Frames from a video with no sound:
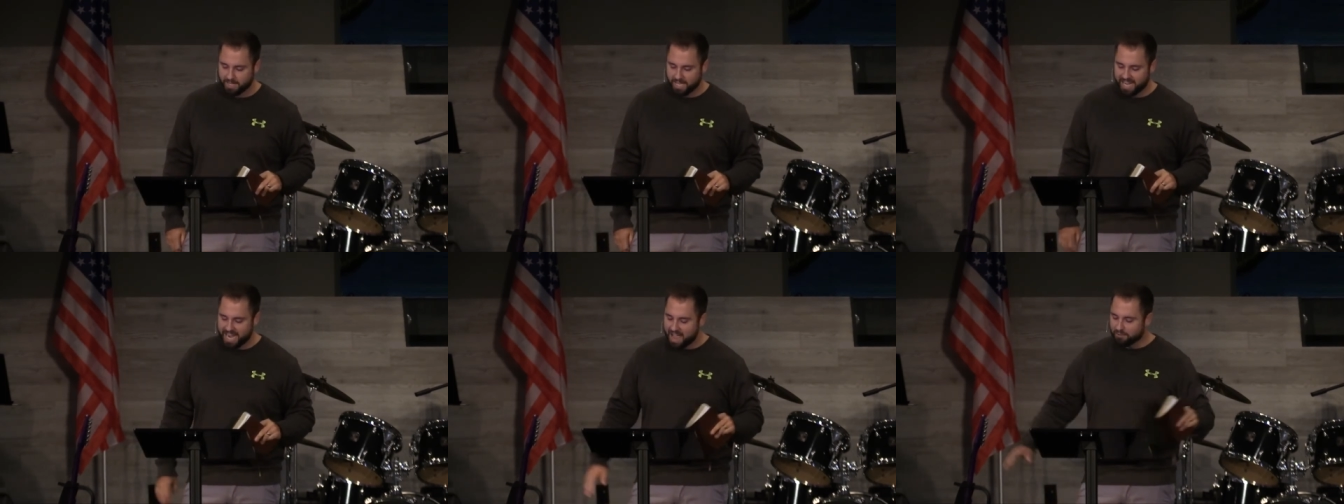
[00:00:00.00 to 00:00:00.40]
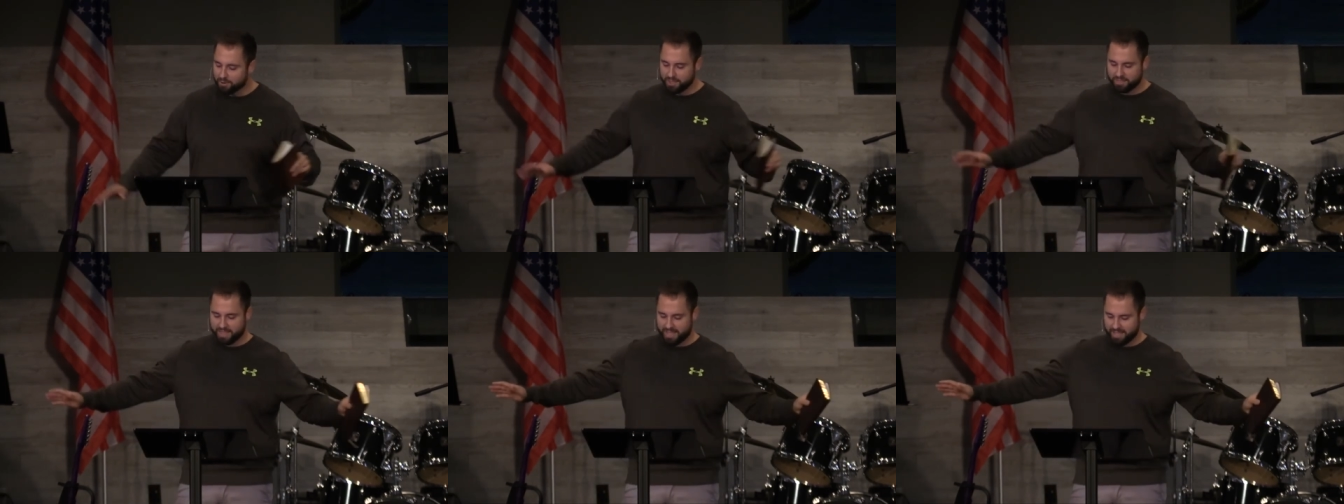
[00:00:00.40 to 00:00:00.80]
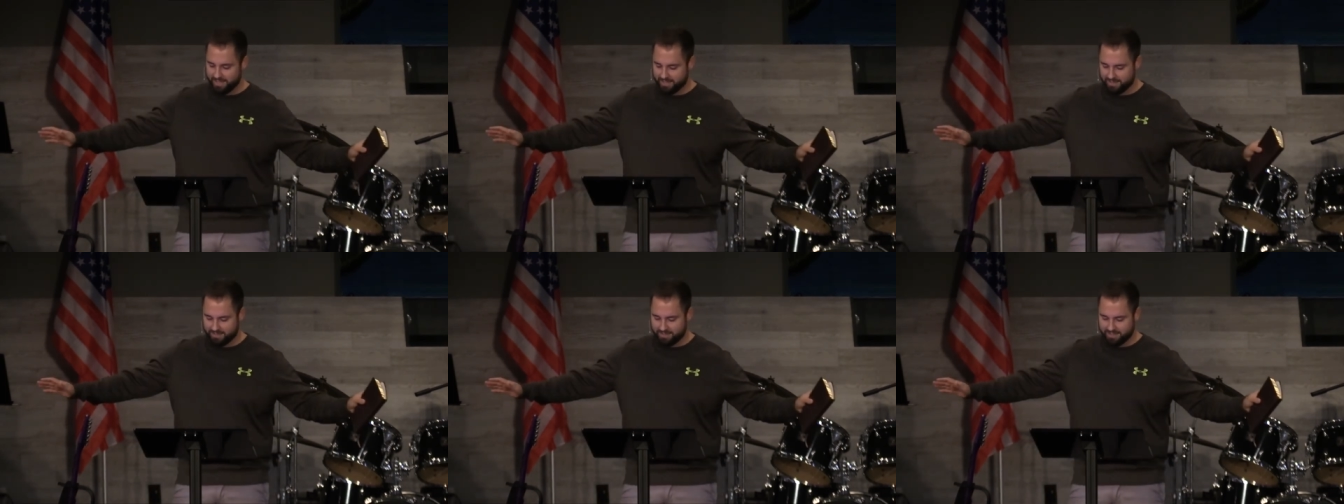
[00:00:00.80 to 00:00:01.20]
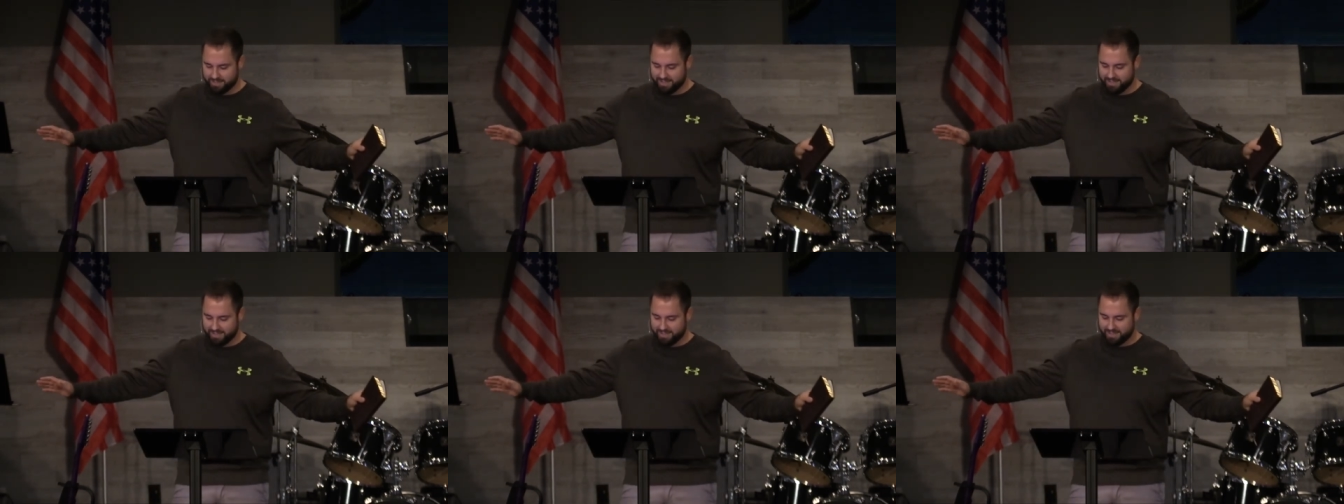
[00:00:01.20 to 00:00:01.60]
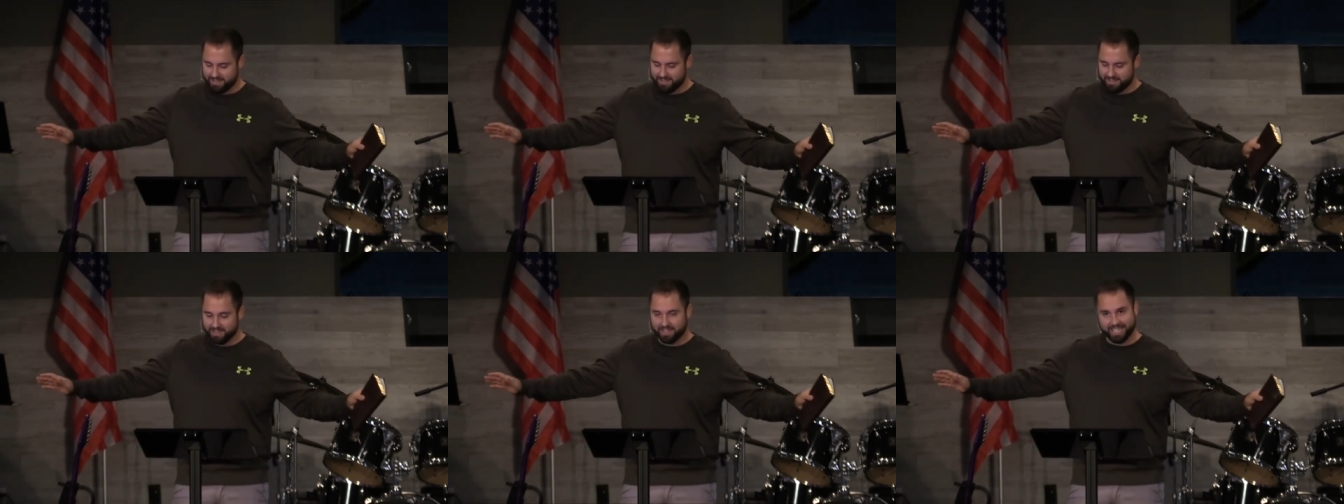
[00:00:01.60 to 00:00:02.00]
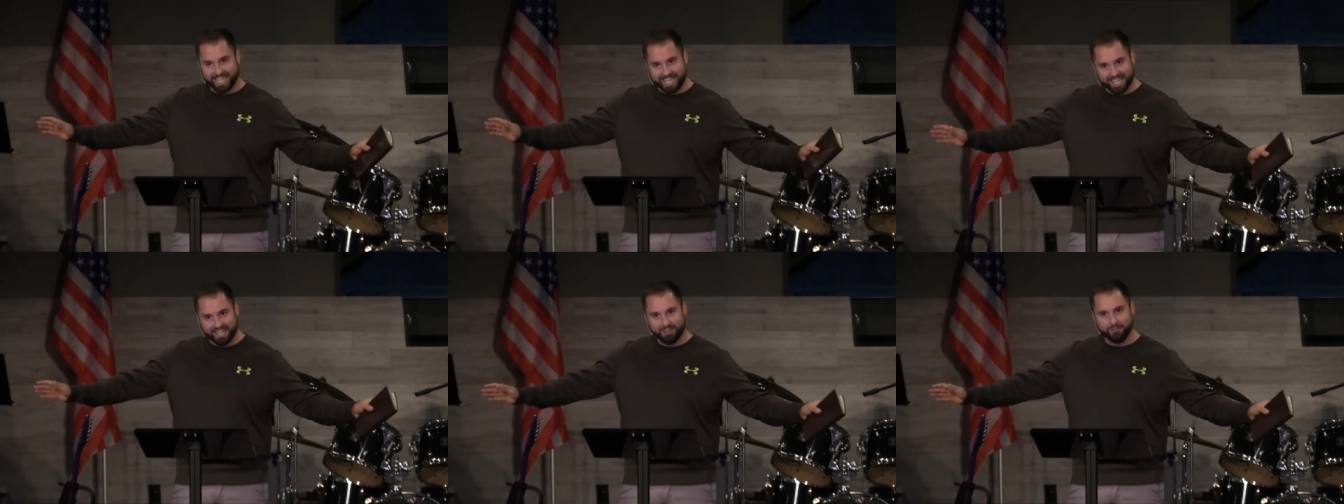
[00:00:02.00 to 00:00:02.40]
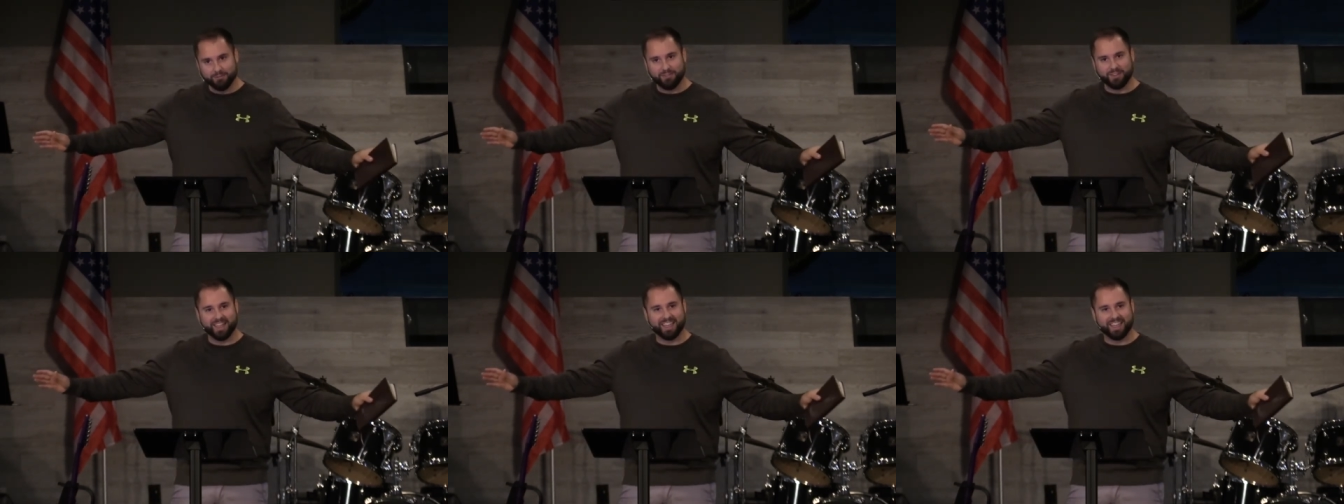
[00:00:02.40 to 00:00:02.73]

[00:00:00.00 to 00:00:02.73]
In everything give